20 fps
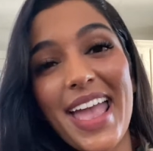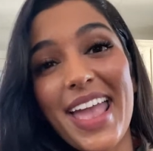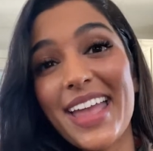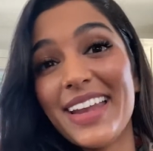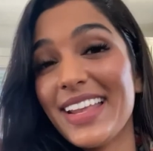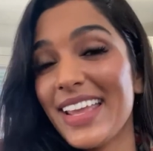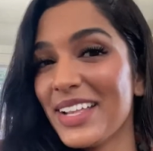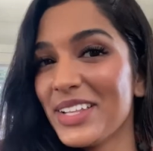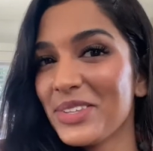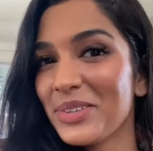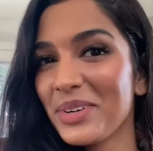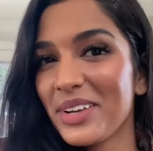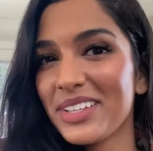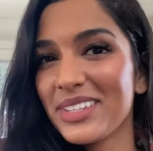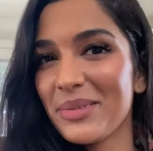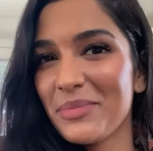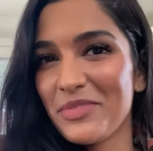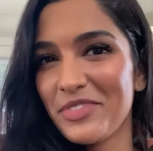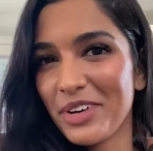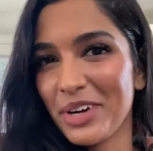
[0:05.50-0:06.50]
and answering
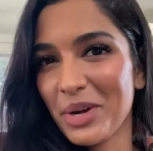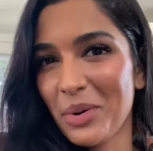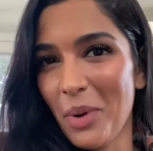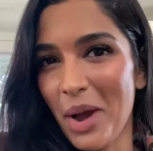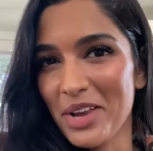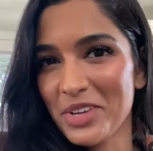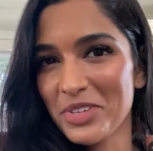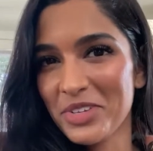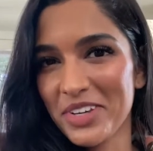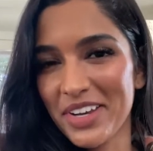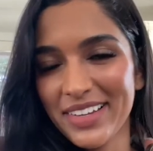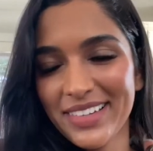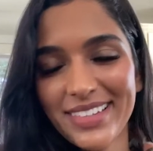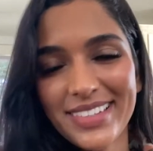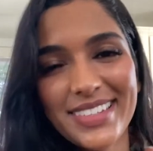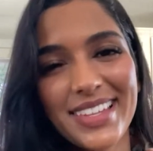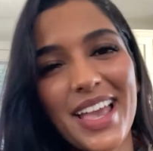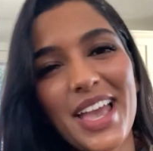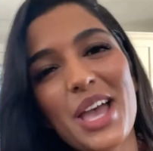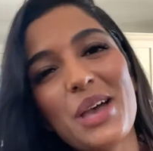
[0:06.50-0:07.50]
some of your
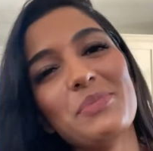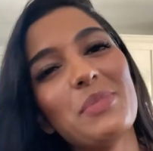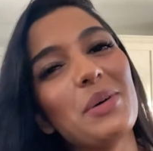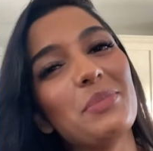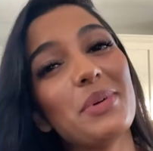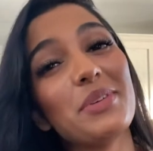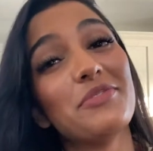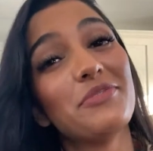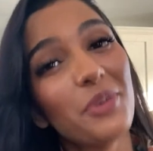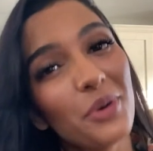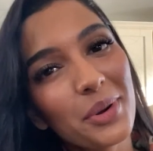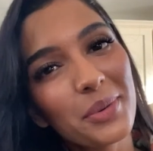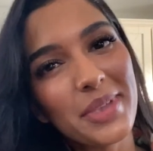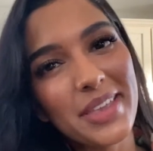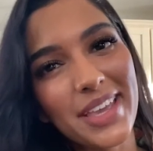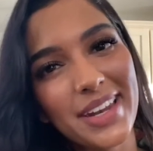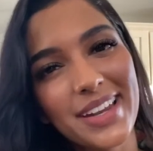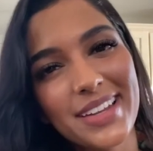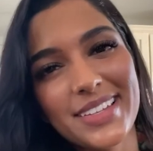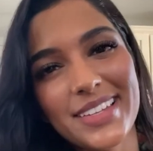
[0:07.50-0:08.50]
questions. But before we
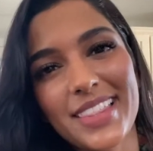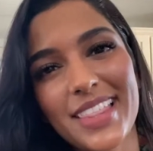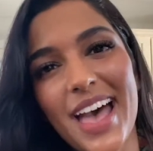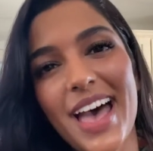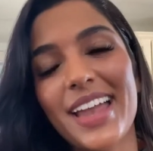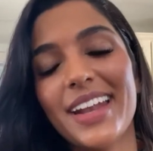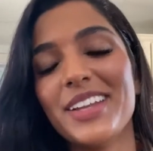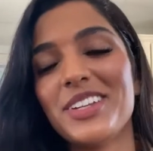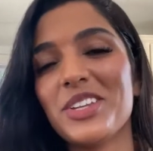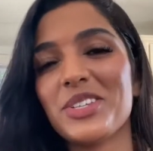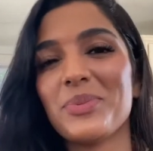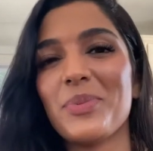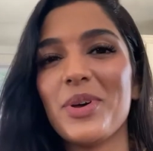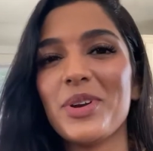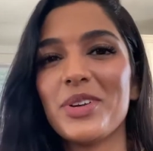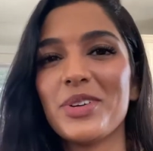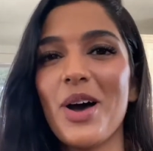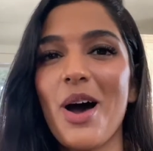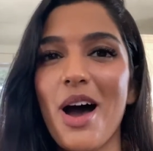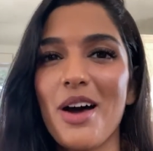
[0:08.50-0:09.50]
get into that, I just
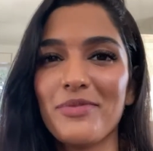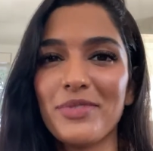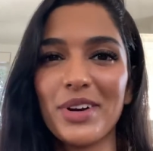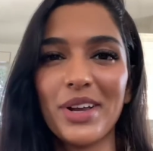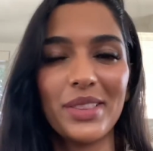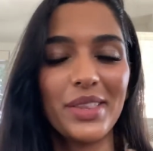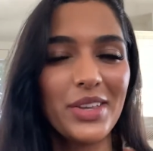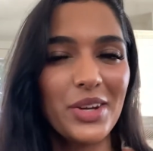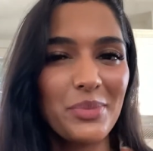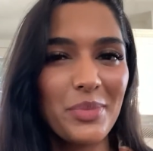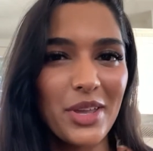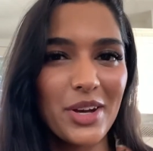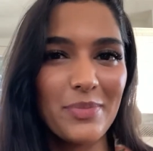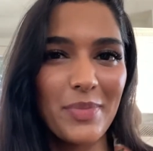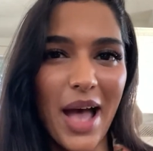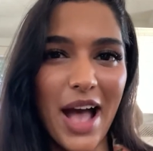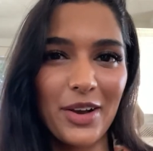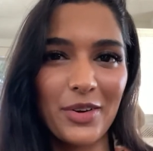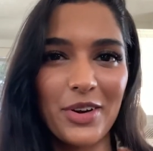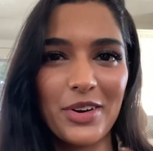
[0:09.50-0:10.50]
wanted to offer a little bit of
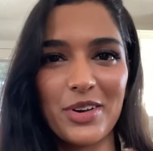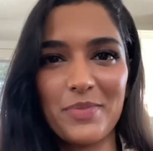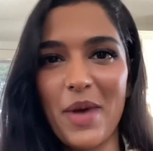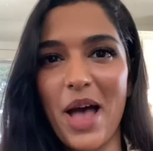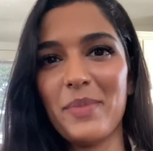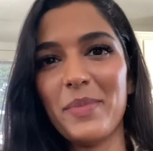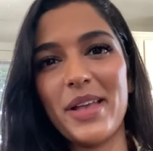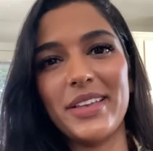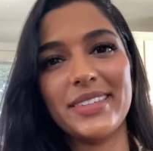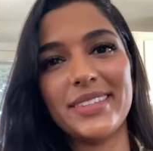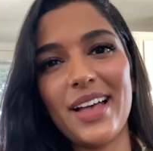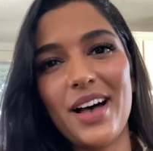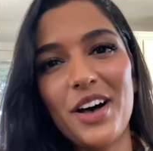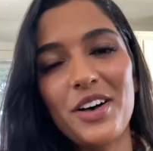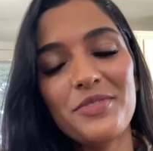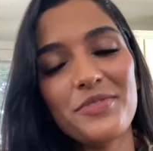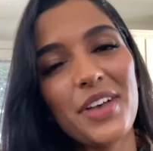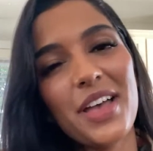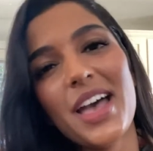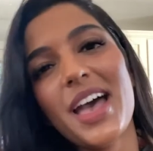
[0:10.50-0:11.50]
background about
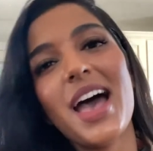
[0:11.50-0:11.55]
myself.